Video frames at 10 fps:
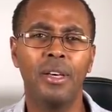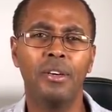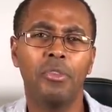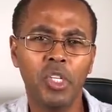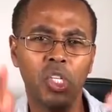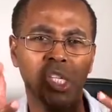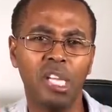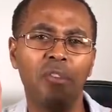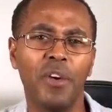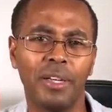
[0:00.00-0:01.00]

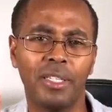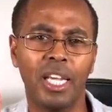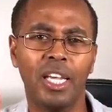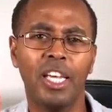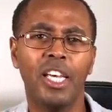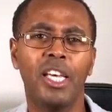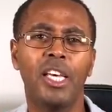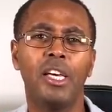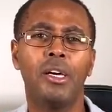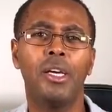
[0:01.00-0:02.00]
Receive it
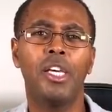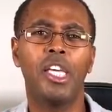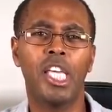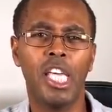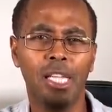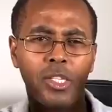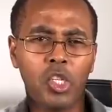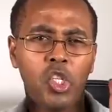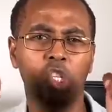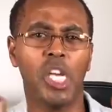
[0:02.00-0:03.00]
in
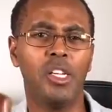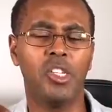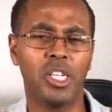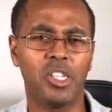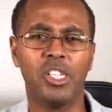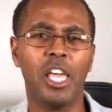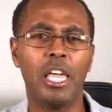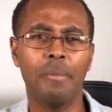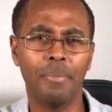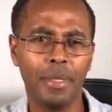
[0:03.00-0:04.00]
Jesus'
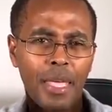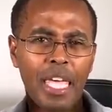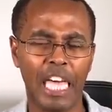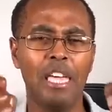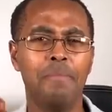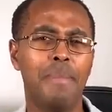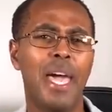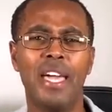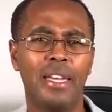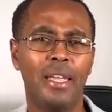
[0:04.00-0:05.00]
name.
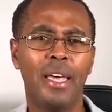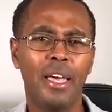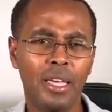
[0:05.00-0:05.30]
Amen.